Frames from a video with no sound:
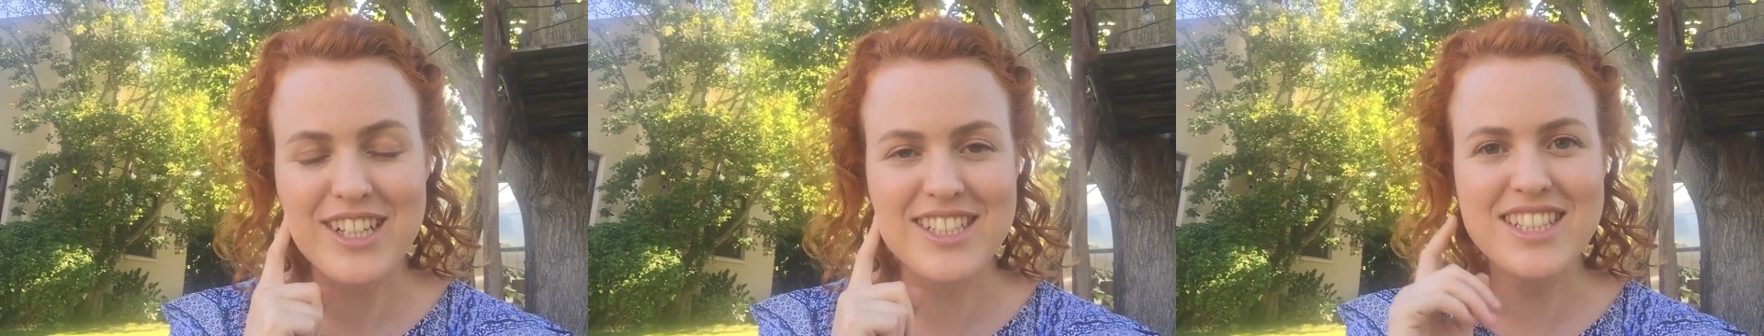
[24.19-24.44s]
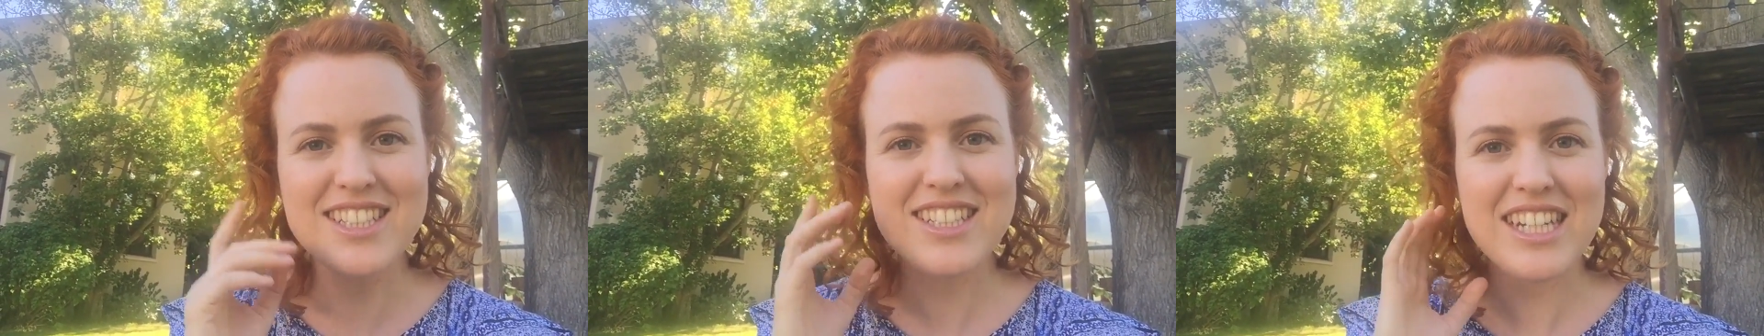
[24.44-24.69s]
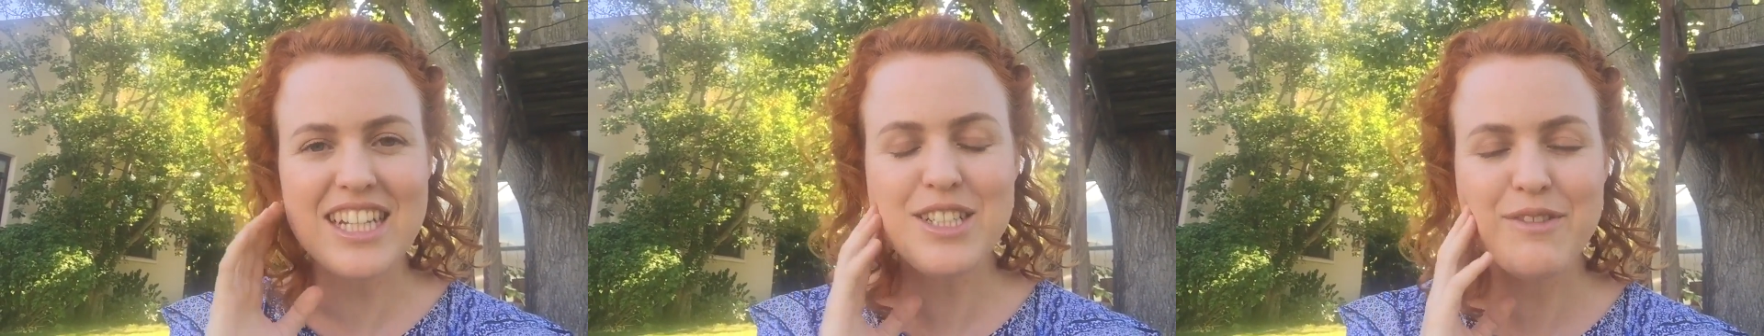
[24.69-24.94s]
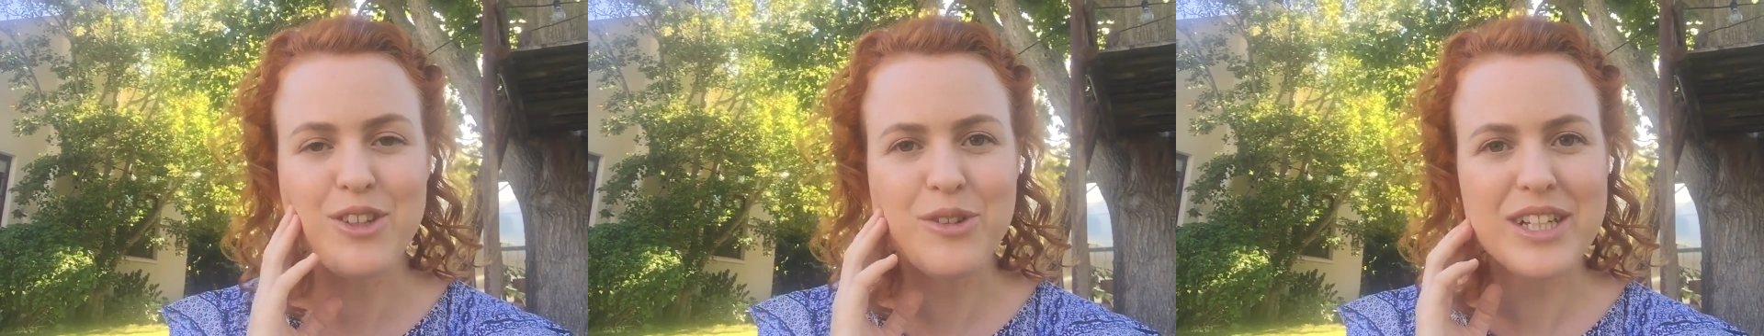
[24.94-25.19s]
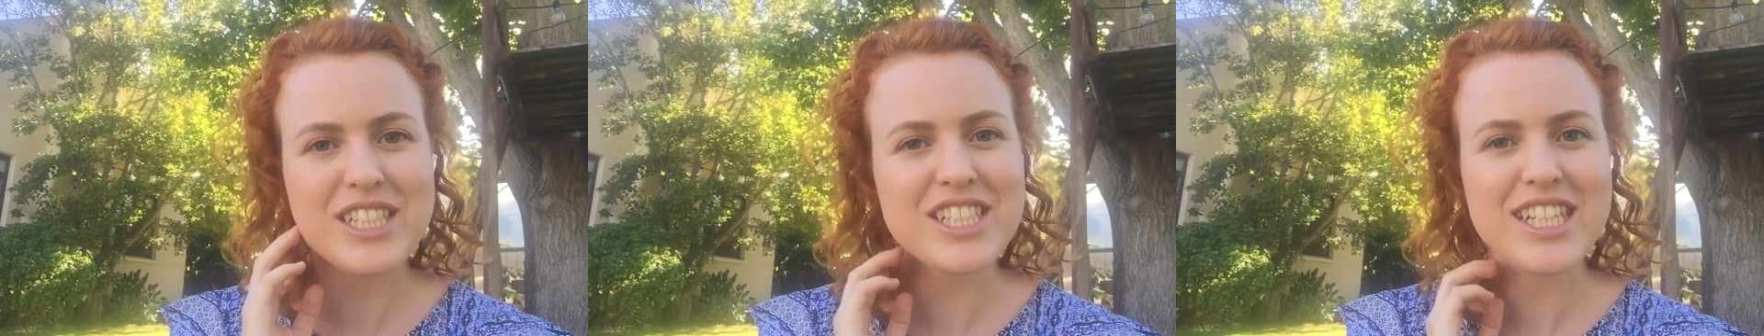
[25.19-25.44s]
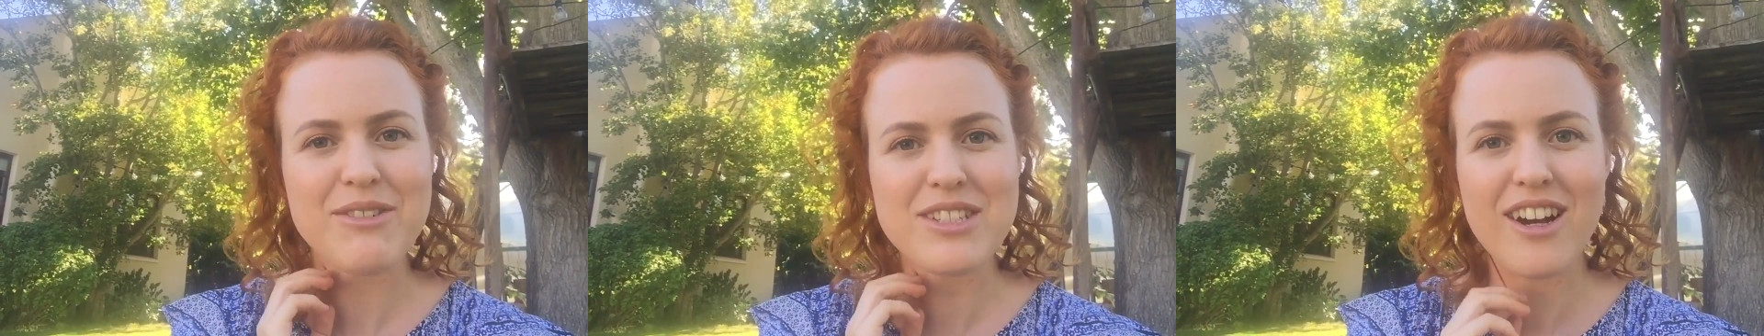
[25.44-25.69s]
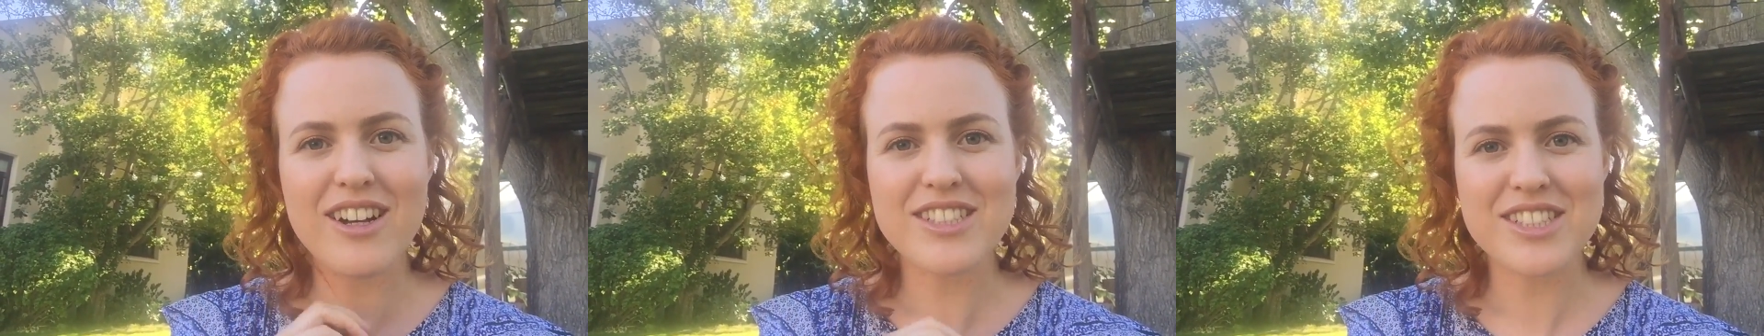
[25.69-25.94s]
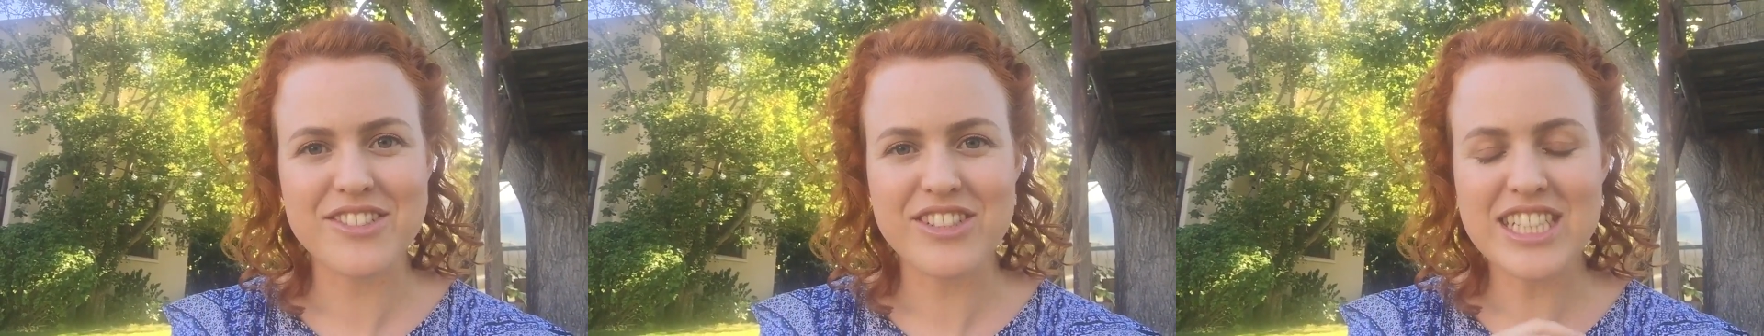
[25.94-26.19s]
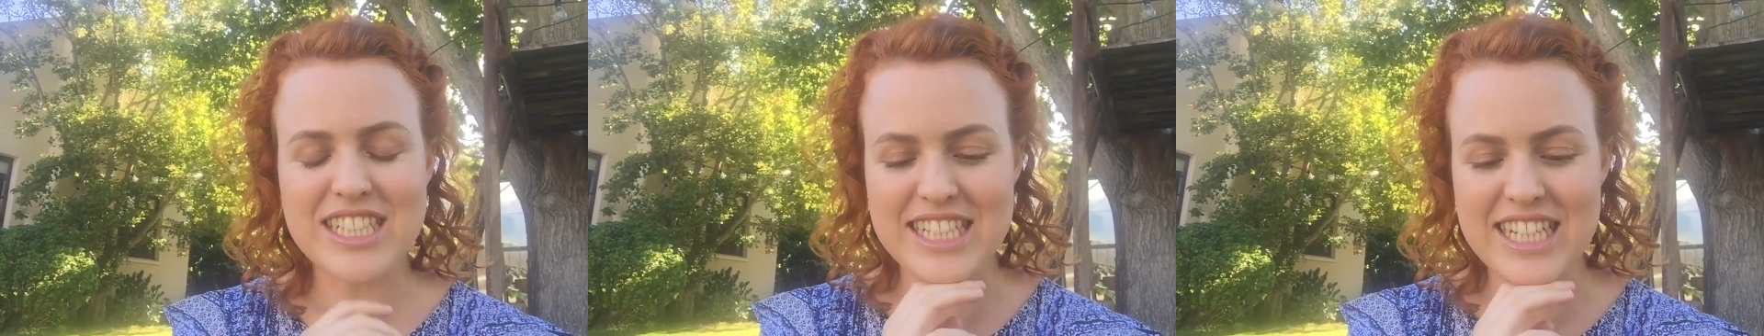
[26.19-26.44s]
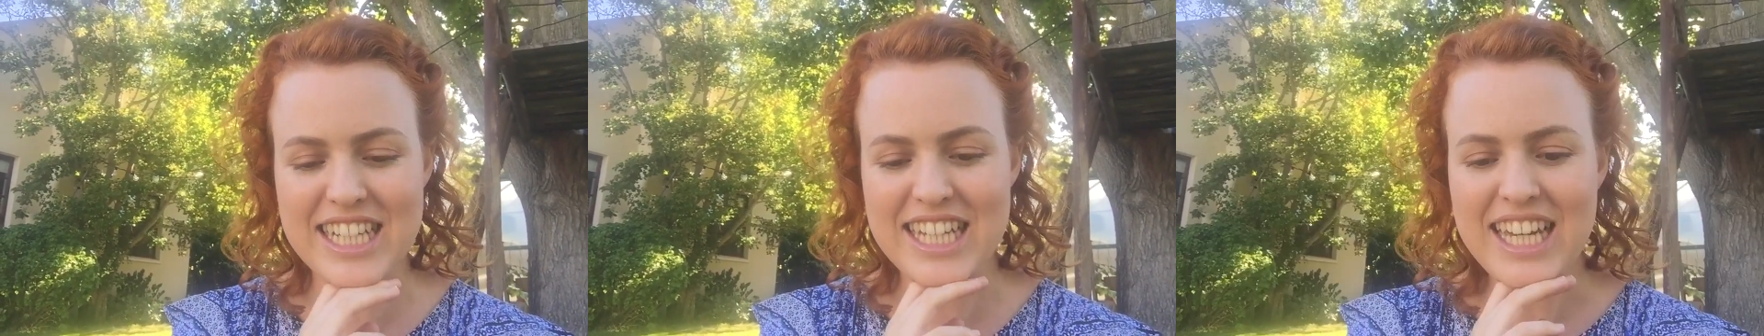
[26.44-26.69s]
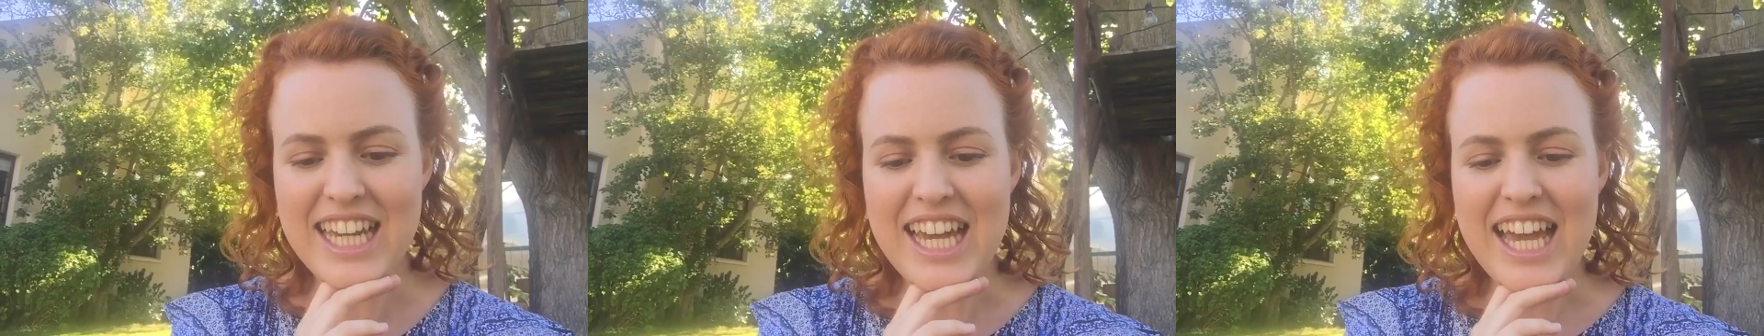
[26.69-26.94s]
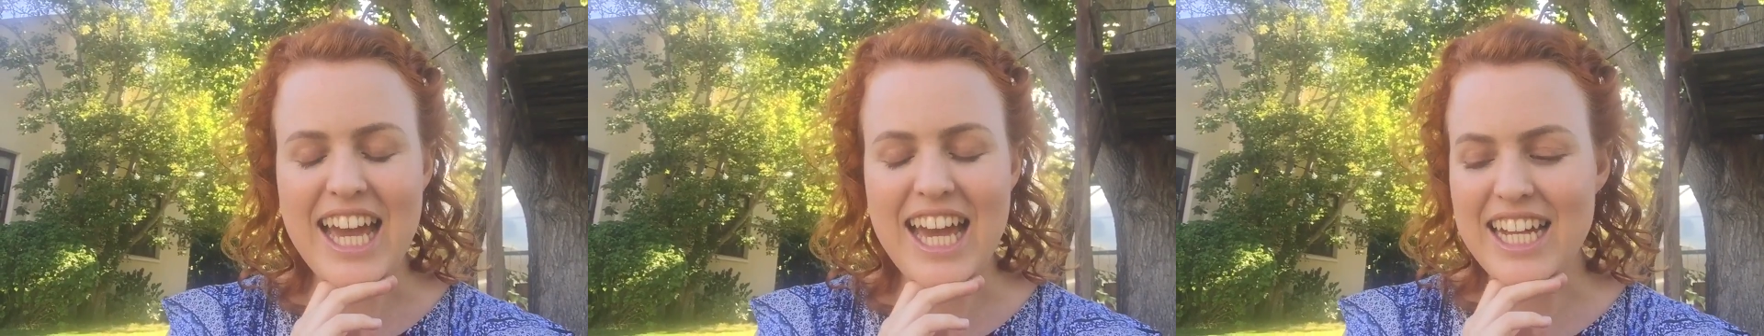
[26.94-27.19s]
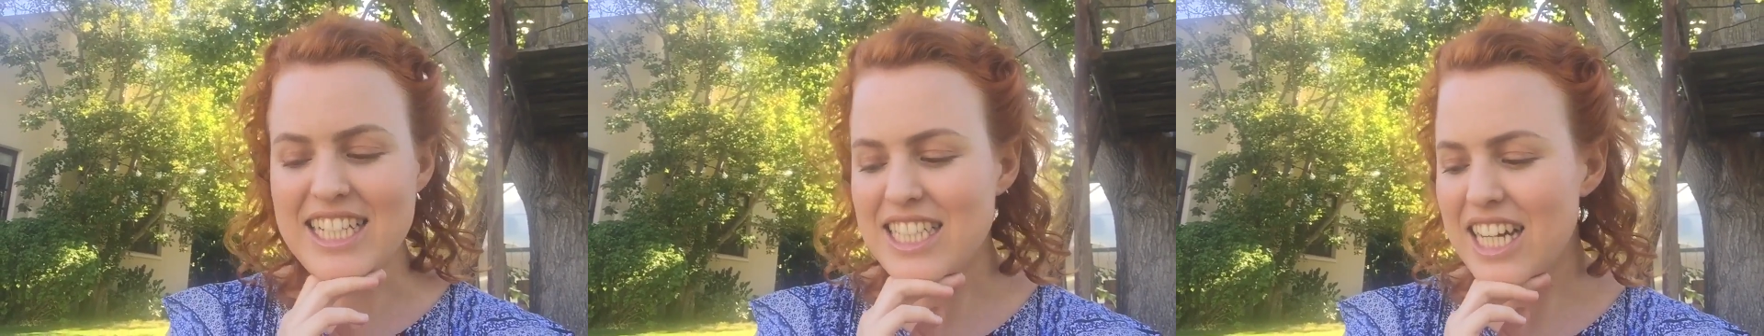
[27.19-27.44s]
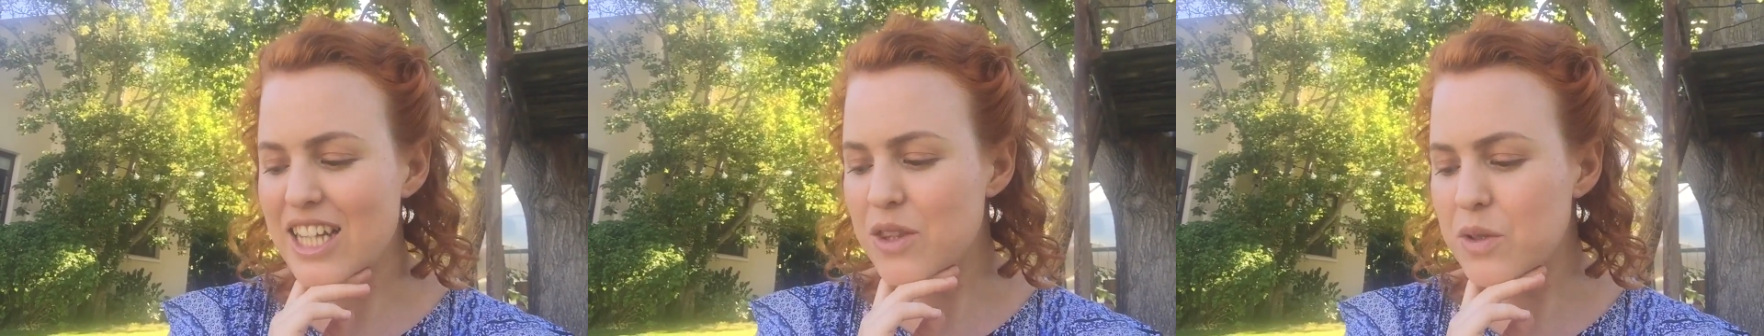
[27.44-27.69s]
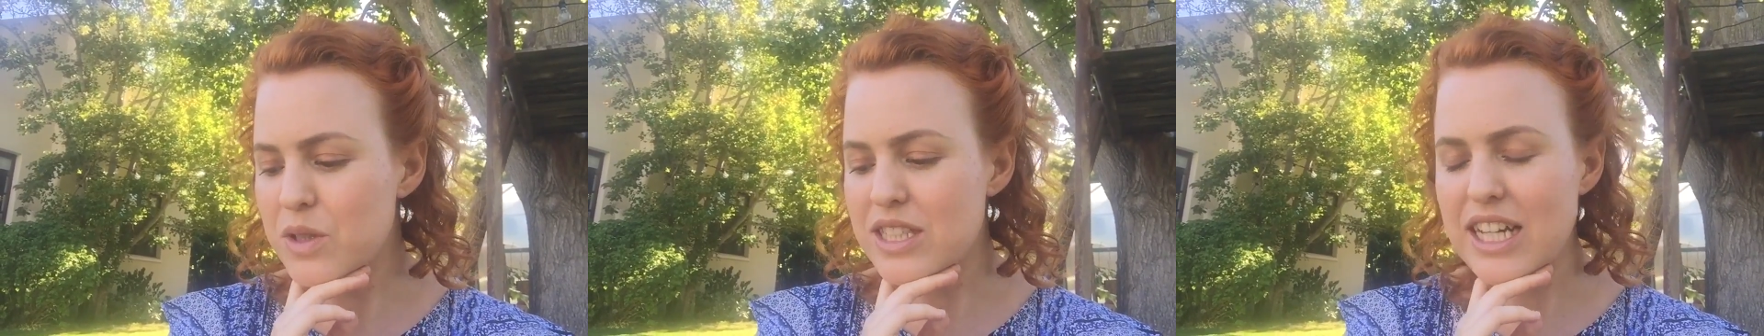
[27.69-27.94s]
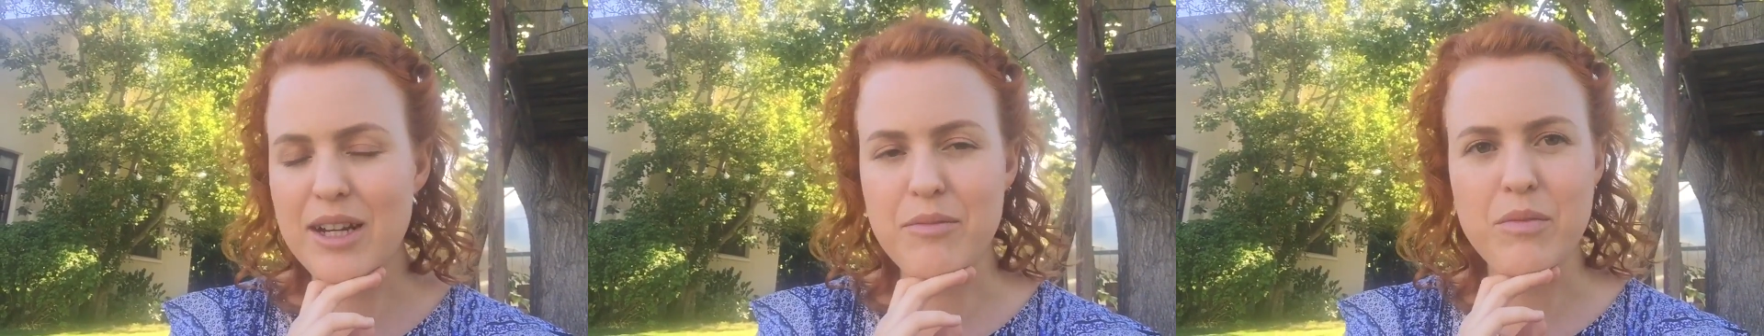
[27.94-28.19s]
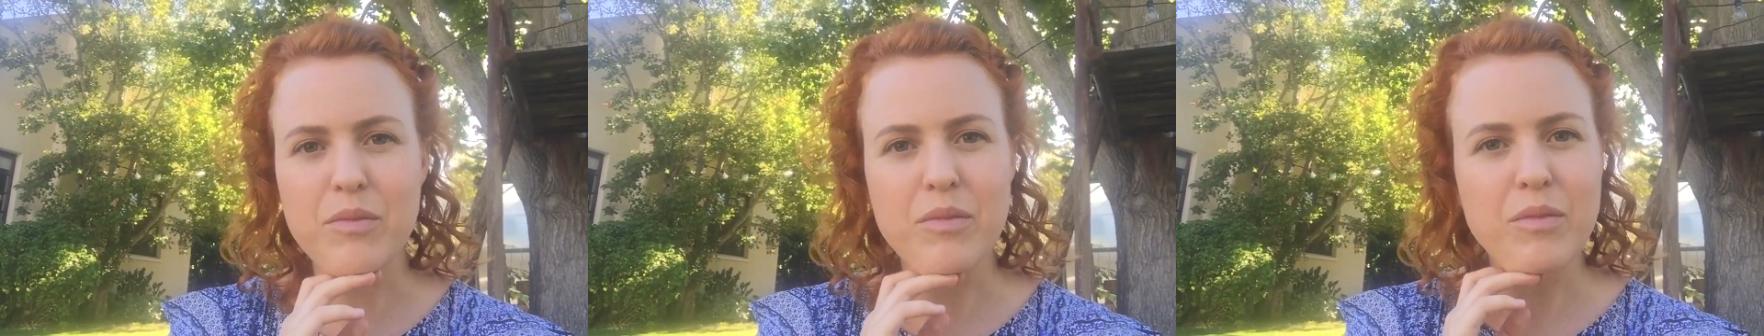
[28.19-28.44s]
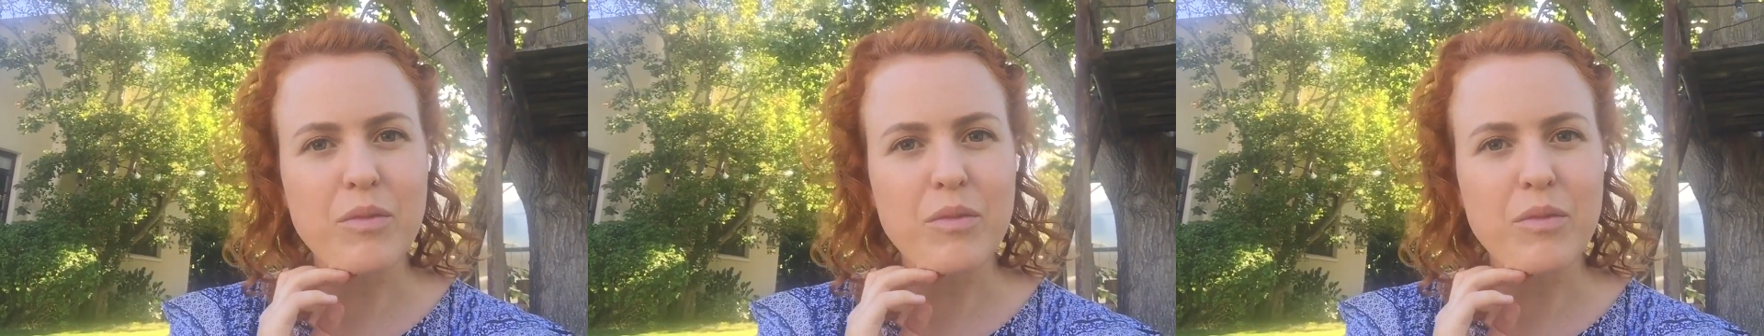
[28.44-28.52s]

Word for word: because this is an interview question I was asked recently, and I thought um,